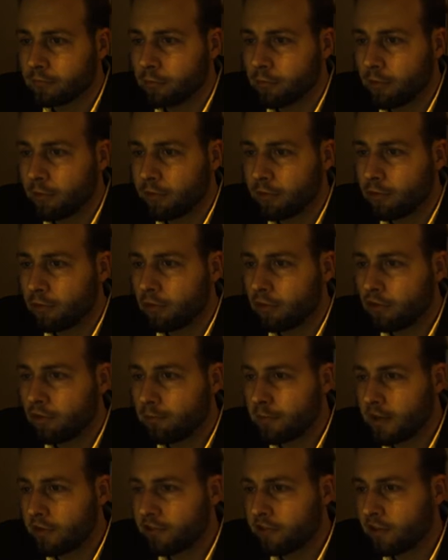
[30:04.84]
With two
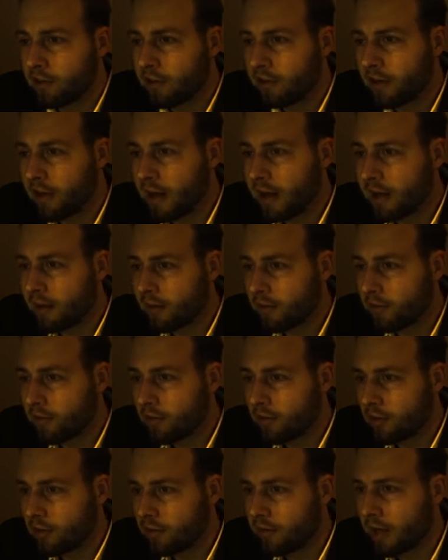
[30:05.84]
spatulate
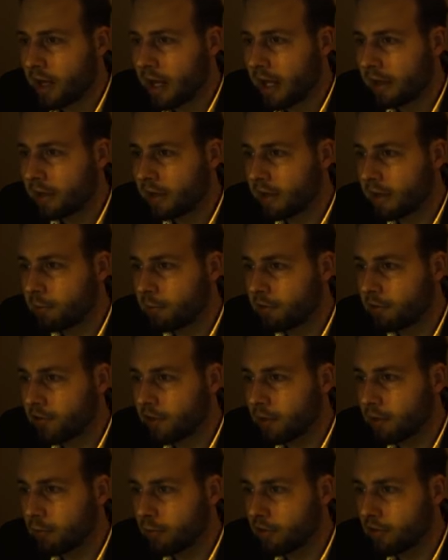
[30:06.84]
hands, the handling
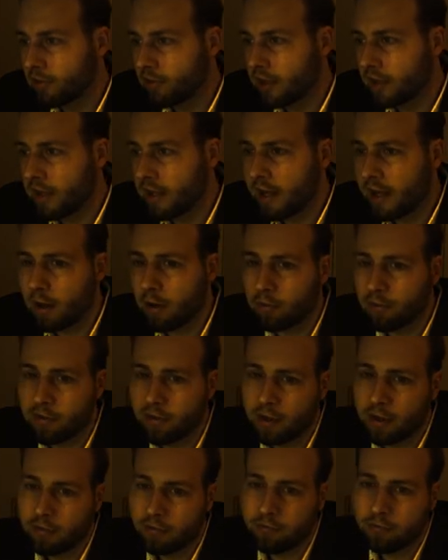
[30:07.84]
machine was digging out
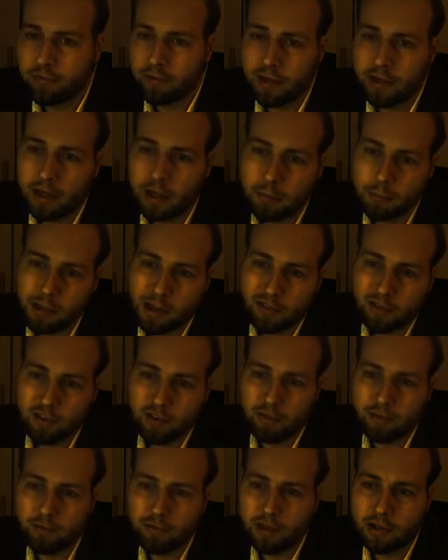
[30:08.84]
and flinging
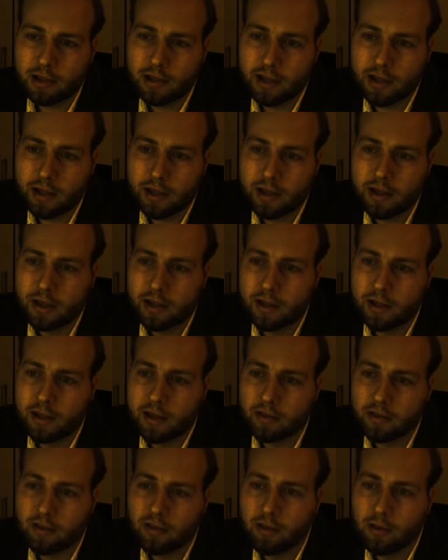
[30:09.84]
masses of clay
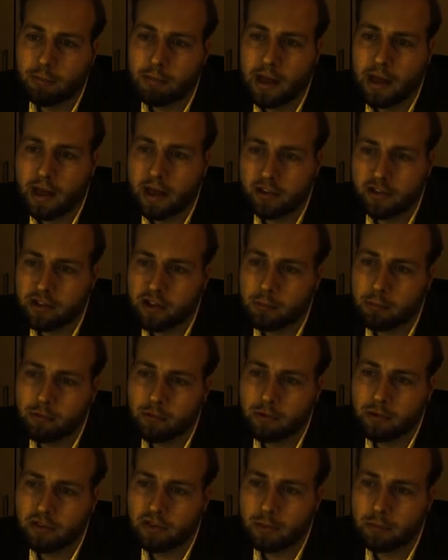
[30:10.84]
into the
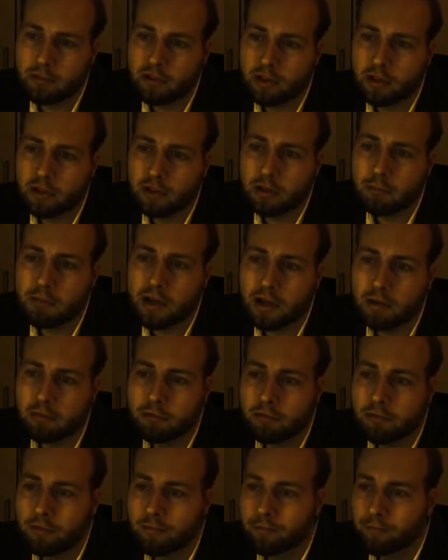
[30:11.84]
pear-shaped receptacle
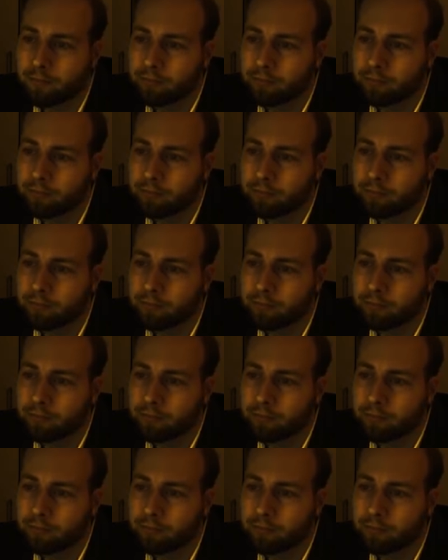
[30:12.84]
above,